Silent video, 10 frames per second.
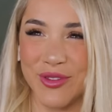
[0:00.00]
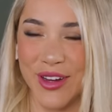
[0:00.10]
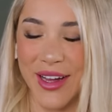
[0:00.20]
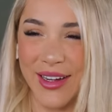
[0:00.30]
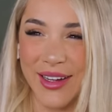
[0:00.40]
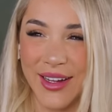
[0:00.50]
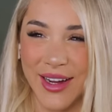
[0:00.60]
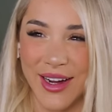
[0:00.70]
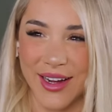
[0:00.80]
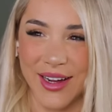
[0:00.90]
fine.
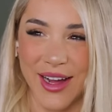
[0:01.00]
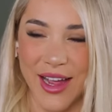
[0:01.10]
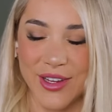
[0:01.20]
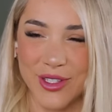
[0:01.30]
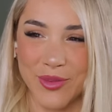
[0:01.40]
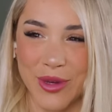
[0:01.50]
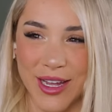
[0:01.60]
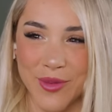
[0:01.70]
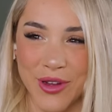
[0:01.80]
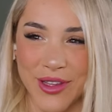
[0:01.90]
Uh, I used to
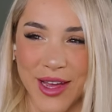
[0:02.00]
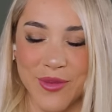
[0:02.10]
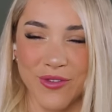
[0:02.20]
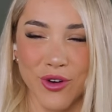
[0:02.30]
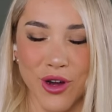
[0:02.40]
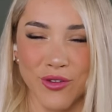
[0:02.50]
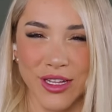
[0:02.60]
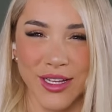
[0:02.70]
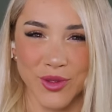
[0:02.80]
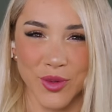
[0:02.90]
pick up on that before I
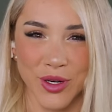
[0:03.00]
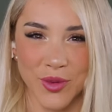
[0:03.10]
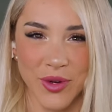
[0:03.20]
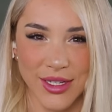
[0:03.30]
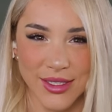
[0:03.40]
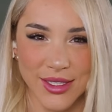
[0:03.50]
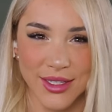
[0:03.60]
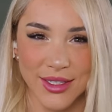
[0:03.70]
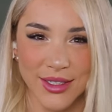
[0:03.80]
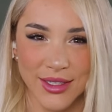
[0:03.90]
realized what it was
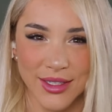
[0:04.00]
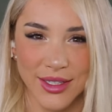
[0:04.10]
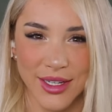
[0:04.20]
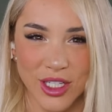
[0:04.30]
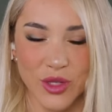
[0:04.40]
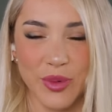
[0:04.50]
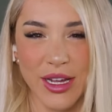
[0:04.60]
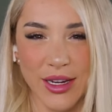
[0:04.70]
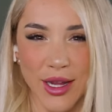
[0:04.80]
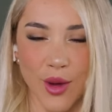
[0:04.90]
just
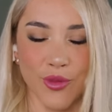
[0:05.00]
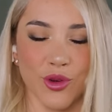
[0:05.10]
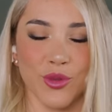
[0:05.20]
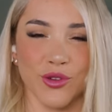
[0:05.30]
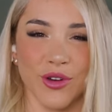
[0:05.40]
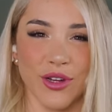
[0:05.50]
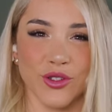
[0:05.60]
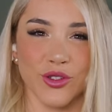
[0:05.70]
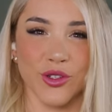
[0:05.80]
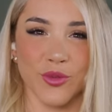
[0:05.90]
being uncomfortable around
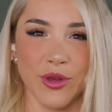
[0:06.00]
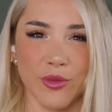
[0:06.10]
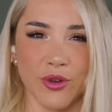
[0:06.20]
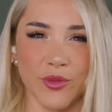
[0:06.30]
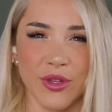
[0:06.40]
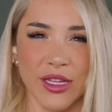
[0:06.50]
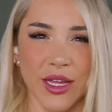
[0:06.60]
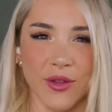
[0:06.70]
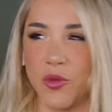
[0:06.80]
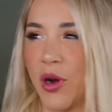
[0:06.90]
certain people and being
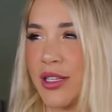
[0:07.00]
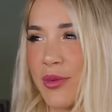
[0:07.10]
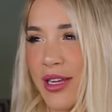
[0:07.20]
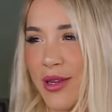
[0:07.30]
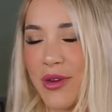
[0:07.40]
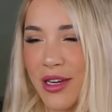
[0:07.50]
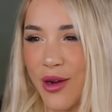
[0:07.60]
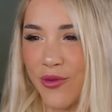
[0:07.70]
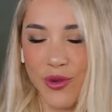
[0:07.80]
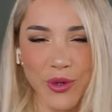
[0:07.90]
like, what's making me
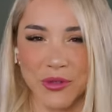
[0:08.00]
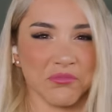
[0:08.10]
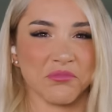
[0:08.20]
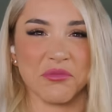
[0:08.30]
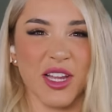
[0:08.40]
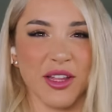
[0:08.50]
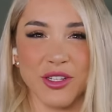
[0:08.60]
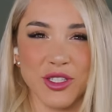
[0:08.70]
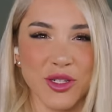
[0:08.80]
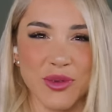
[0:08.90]
uncomfortable?
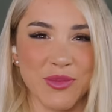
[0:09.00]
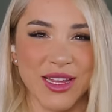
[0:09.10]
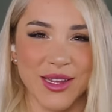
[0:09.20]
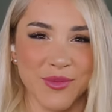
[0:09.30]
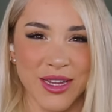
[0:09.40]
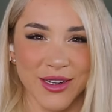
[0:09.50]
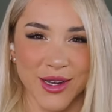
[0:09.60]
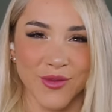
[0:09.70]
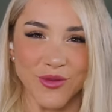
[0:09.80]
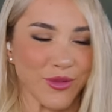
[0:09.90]
nothing should be making me
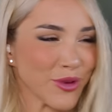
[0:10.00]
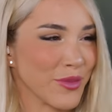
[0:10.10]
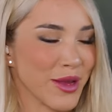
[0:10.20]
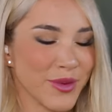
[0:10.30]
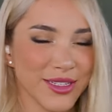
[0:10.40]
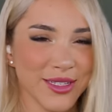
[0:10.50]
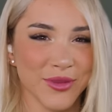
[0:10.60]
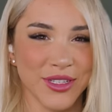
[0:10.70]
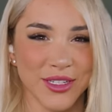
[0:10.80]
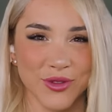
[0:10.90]
uncomfortable. Maybe it's
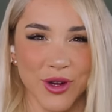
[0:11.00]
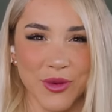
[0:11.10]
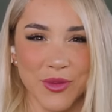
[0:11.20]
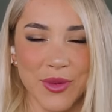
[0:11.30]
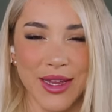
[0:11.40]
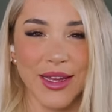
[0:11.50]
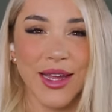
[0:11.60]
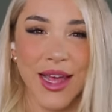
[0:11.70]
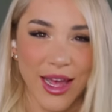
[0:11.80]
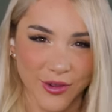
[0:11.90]
something that's wrong with me.
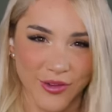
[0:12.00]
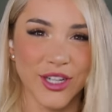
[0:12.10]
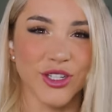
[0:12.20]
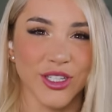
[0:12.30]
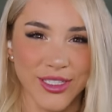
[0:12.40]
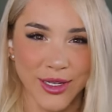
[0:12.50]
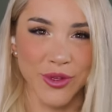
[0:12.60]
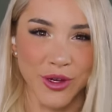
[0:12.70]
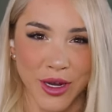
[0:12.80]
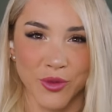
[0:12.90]
And eventually
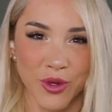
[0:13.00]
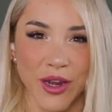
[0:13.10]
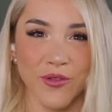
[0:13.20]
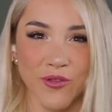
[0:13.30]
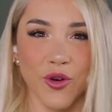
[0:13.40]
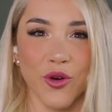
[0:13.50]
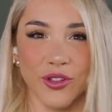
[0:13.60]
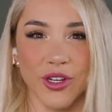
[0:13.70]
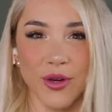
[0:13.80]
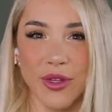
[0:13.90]
something would
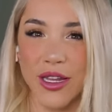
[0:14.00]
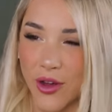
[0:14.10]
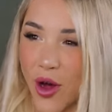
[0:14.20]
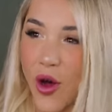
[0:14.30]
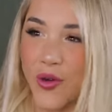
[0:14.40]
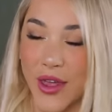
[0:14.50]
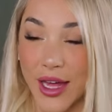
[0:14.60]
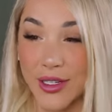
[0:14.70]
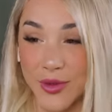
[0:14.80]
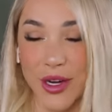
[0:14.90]
unfold and I'd be like, oh,
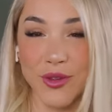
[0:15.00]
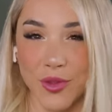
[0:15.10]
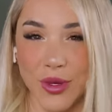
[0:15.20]
that's what I was